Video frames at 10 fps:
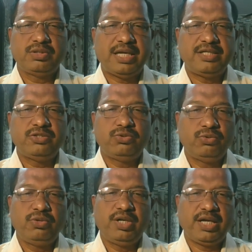there is
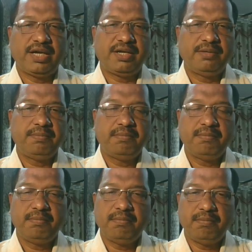no negative
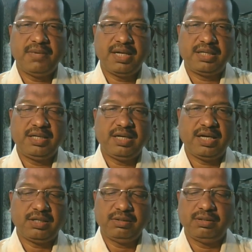marking
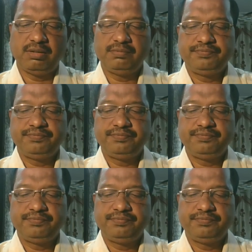at all.